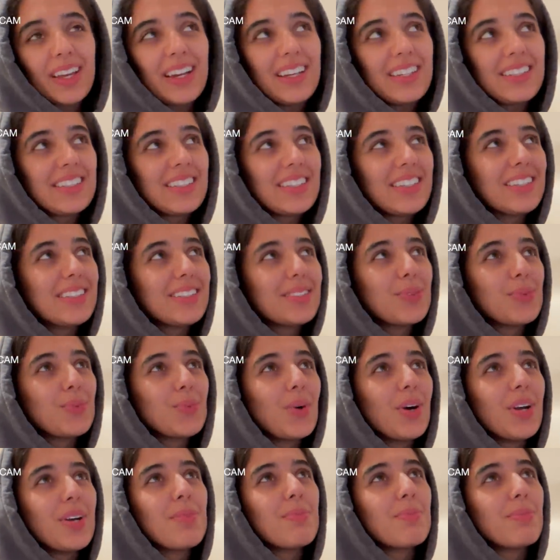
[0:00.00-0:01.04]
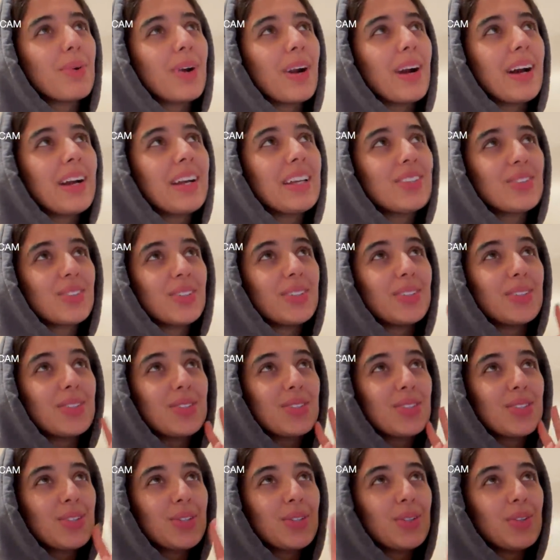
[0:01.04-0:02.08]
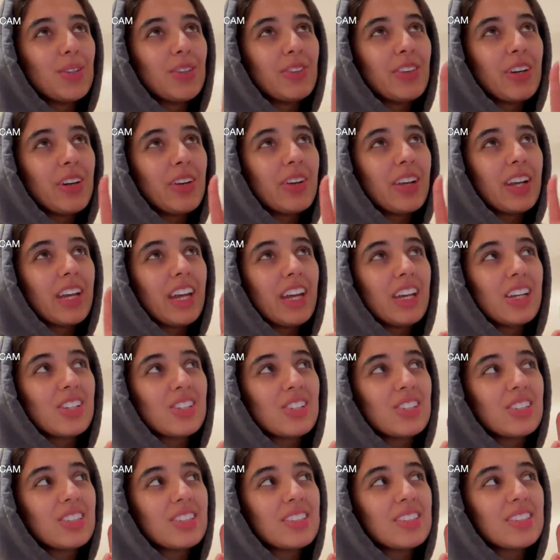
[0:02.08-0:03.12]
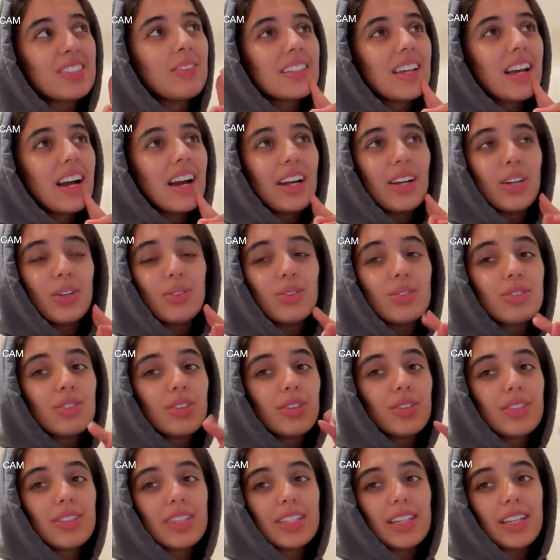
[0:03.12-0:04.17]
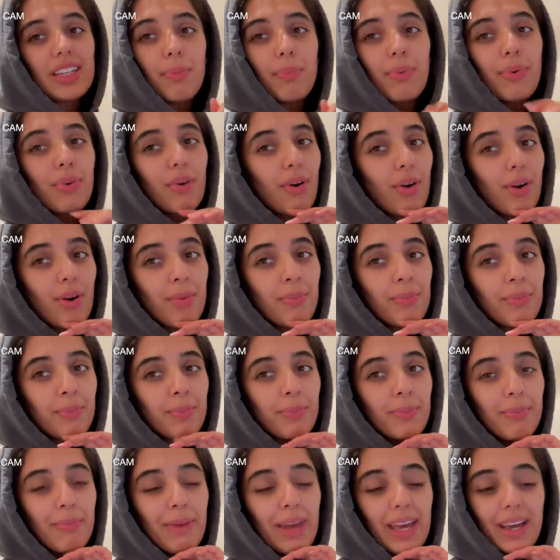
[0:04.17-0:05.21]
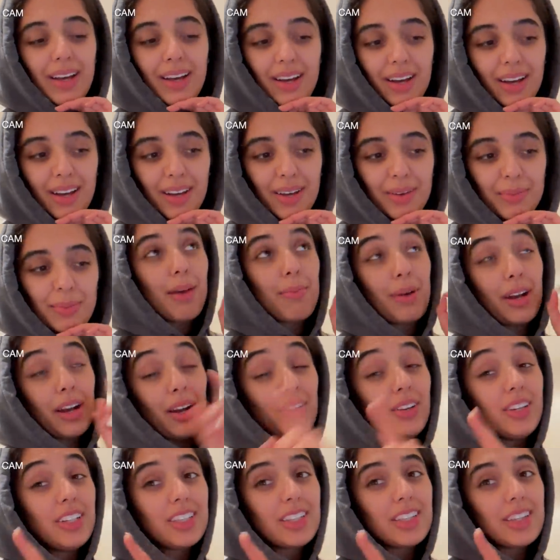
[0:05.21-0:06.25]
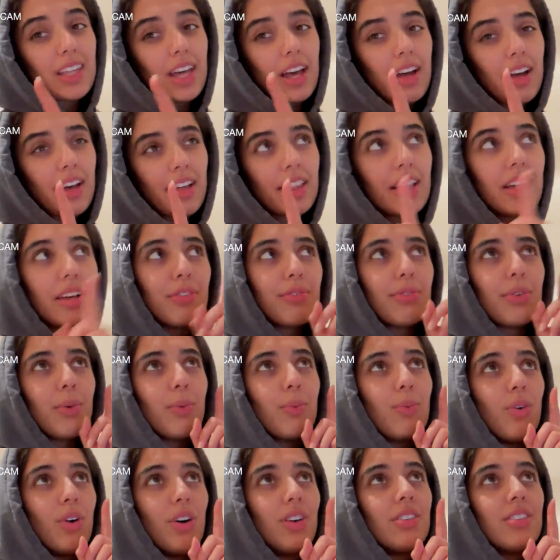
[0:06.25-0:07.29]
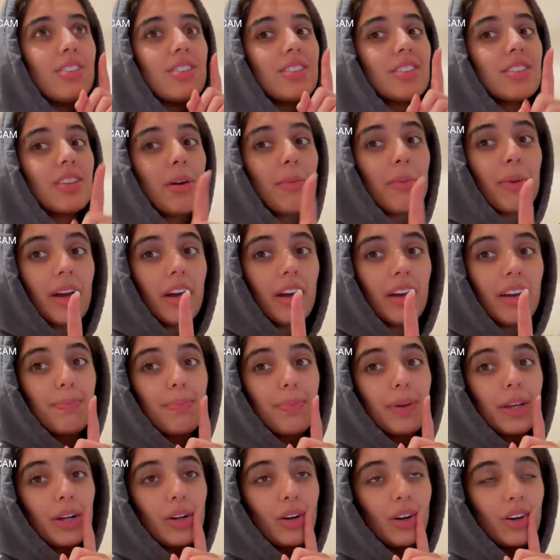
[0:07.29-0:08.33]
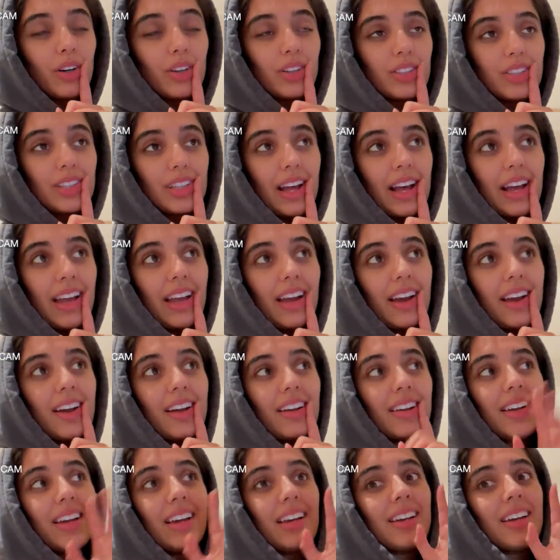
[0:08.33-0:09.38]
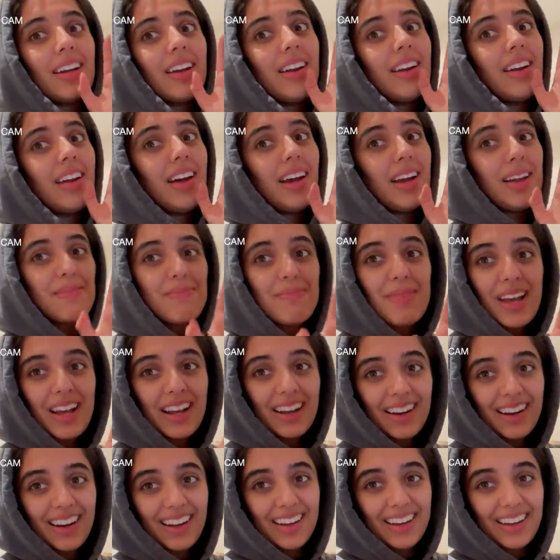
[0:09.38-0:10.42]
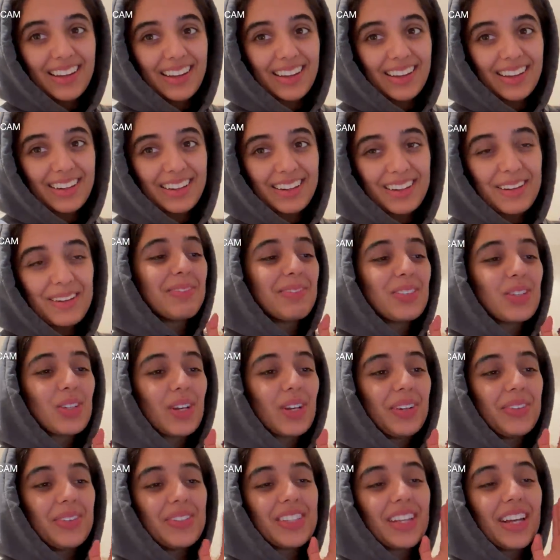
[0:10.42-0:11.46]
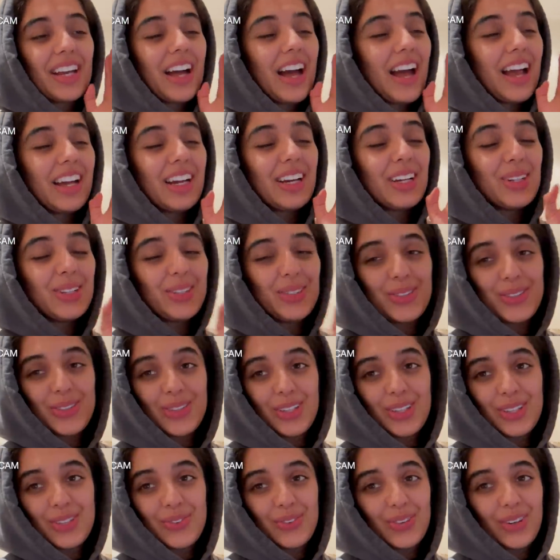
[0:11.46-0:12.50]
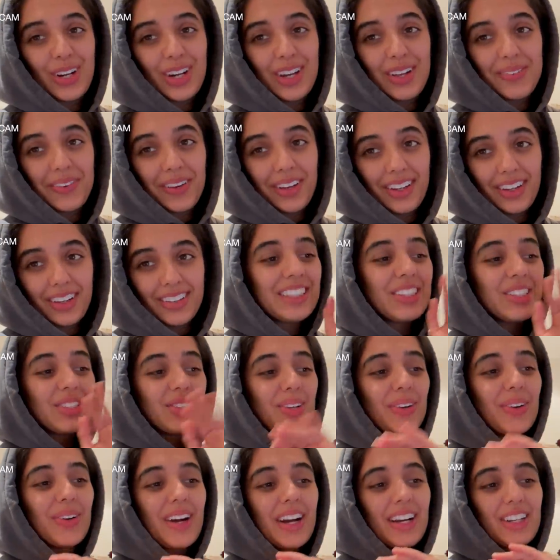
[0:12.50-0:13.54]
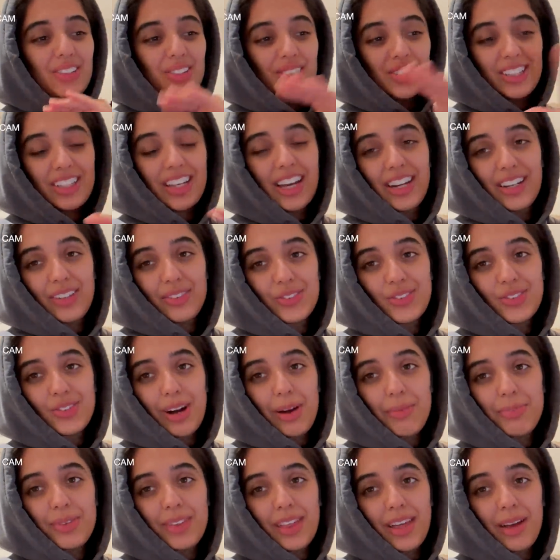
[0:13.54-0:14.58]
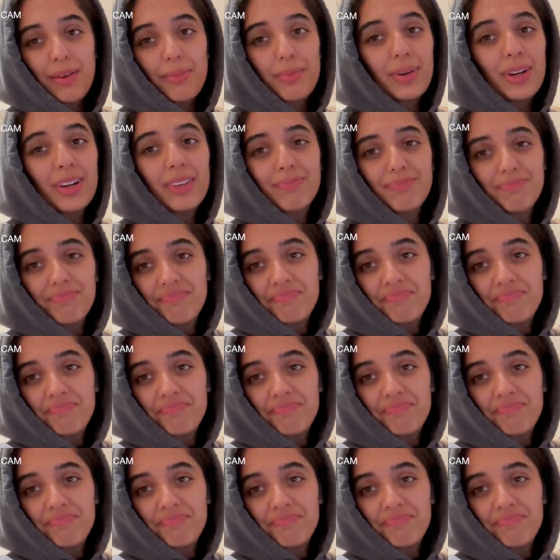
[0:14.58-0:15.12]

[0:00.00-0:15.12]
I did one bride on two of her occasions. I also did prom makeup. I only did that I think for one summer because I had like a nightmare client. So I was like, I cannot do this for a living. So I just kind of scrapped that. But